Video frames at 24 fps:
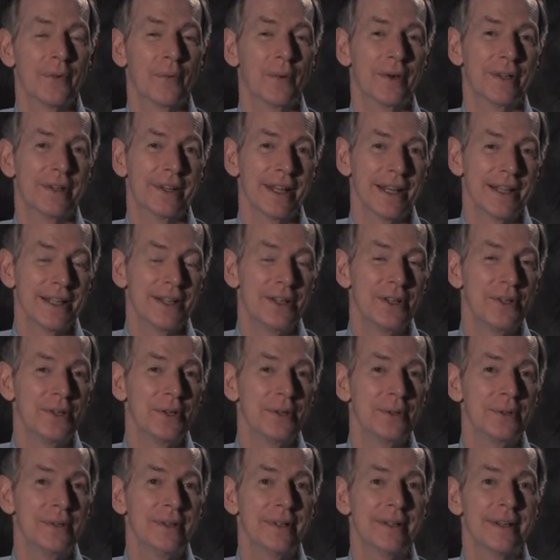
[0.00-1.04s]
We thank
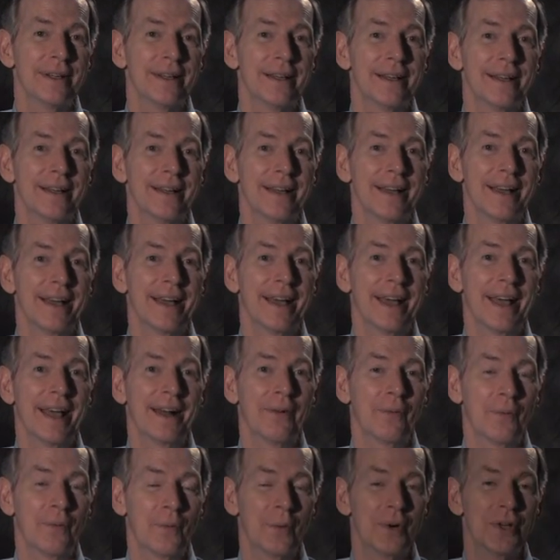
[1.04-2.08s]
you
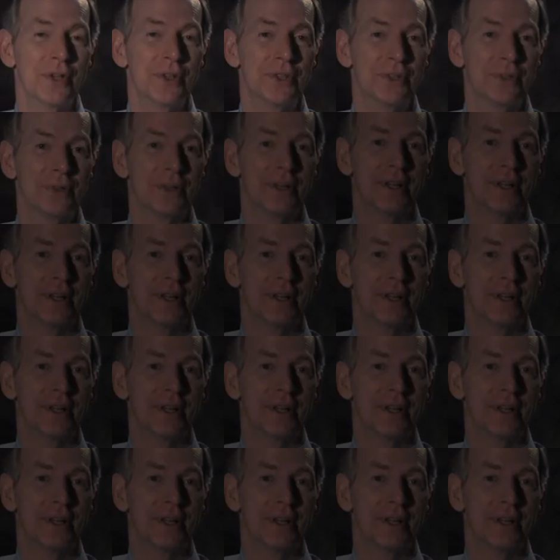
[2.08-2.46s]
and wish you